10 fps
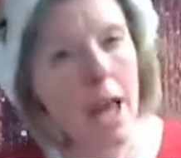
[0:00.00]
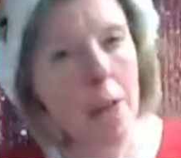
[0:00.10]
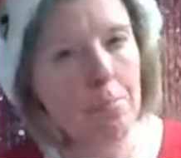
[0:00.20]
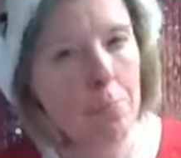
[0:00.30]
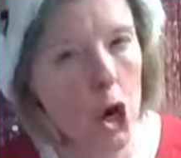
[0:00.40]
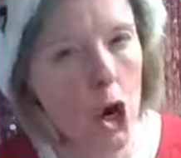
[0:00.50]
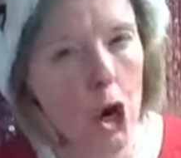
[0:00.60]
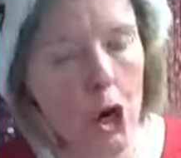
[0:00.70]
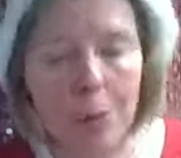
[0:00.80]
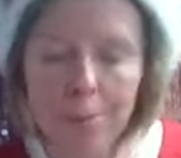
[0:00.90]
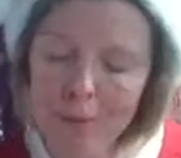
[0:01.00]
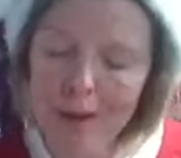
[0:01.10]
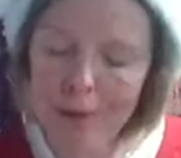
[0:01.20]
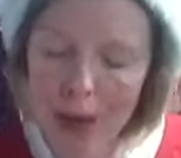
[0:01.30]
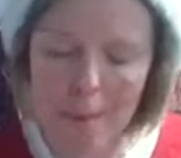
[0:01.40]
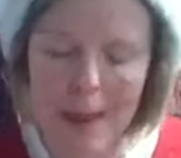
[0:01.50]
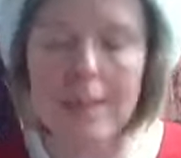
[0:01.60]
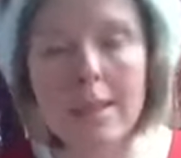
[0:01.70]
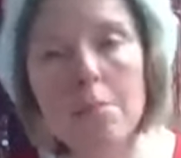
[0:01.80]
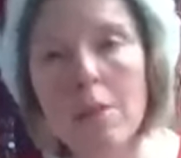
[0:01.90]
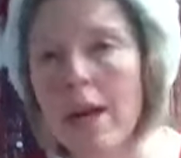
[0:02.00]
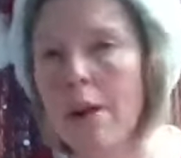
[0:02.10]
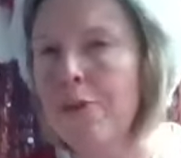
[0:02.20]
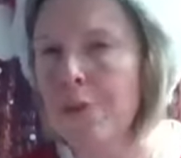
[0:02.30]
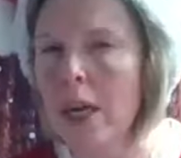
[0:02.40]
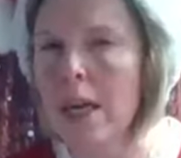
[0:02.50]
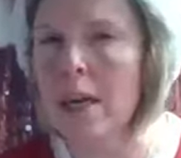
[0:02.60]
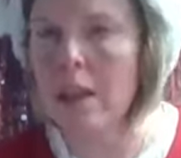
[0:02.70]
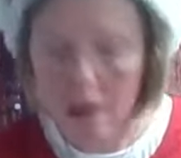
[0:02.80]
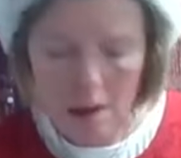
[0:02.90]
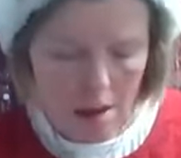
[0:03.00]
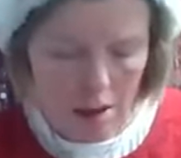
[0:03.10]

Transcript: And myrrh, that might seem like a funny